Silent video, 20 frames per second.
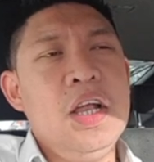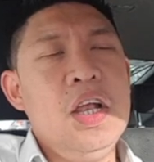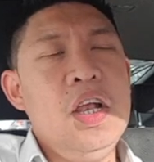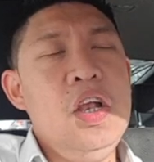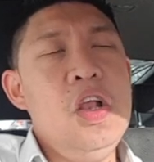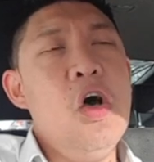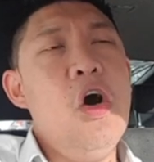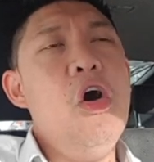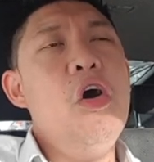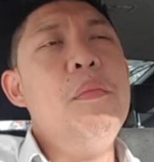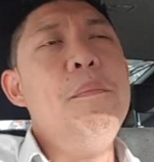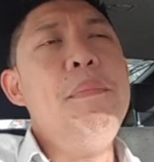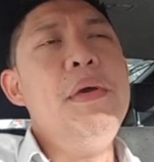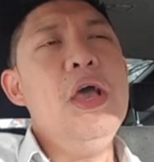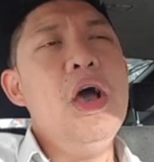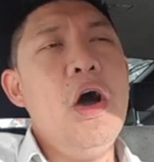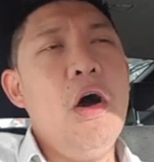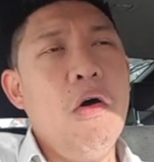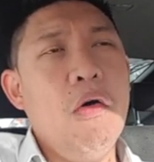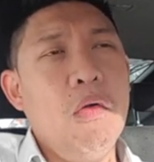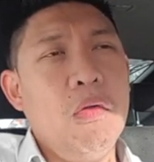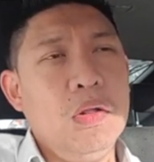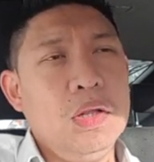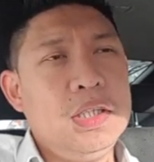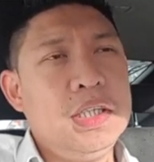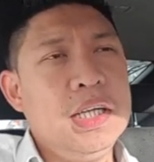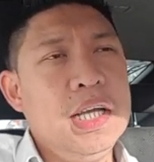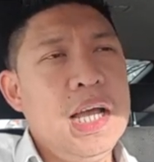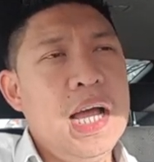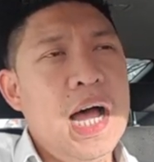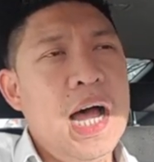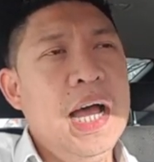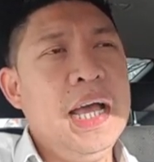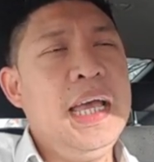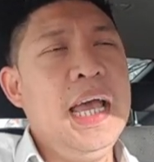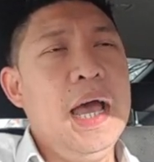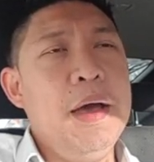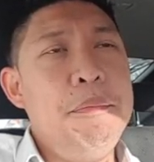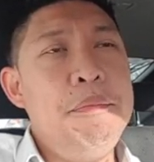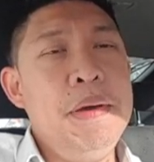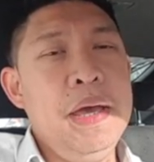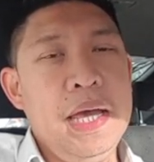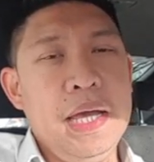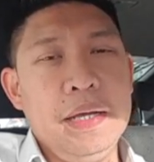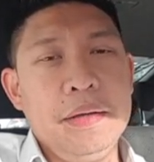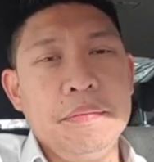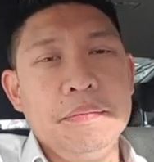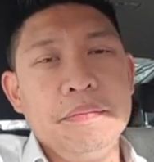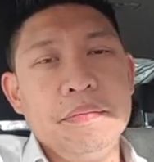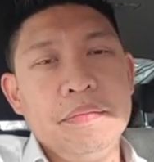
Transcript: long behold, I get a ping.